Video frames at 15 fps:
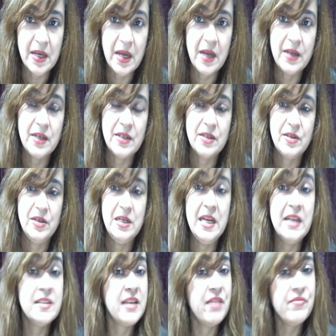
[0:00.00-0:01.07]
and it
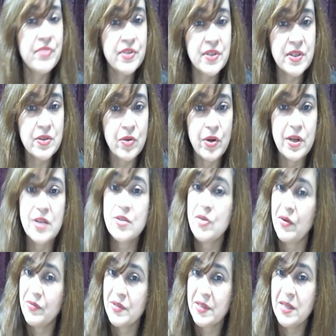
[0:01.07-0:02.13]
lays emphasis on our
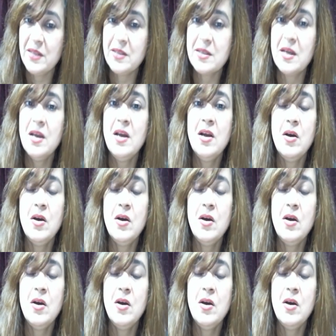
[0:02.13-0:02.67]
soft skills,